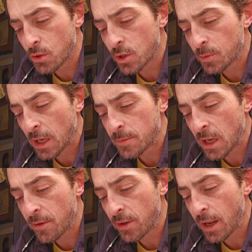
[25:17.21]
Sometimes I
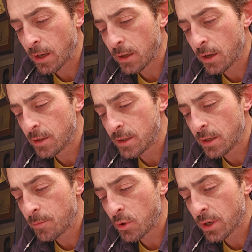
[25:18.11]
have a
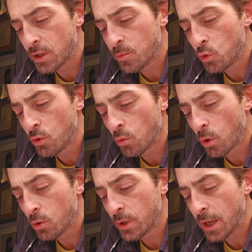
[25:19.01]
pretty smooth
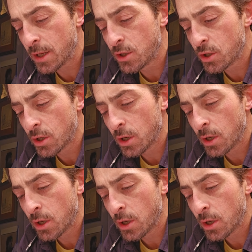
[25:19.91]
rolled edge.